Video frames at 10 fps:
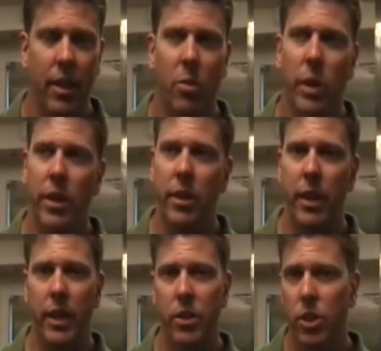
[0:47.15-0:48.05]
Whether
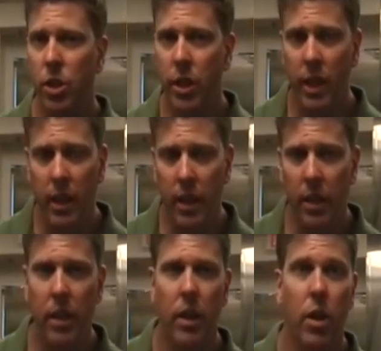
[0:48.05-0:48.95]
it's cooking
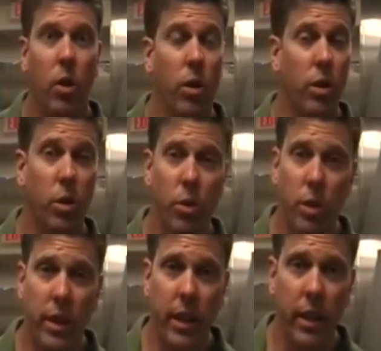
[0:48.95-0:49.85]
or
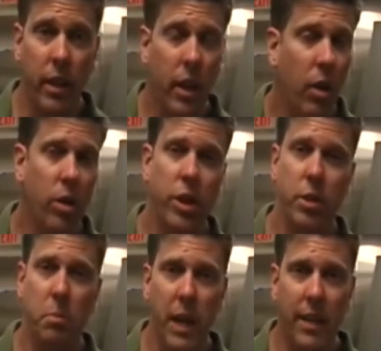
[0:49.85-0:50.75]
cooling or
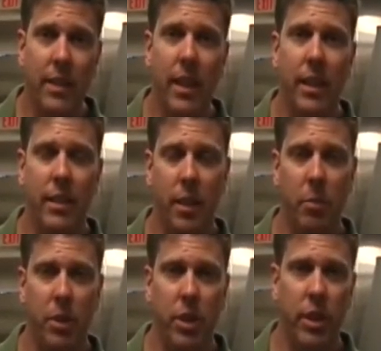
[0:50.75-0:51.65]
just maintaining
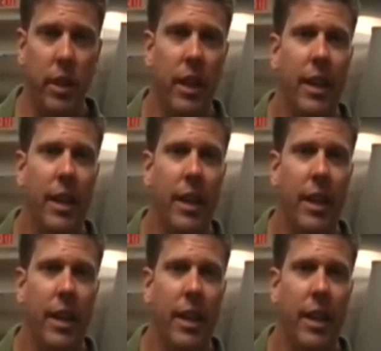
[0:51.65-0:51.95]
temperature,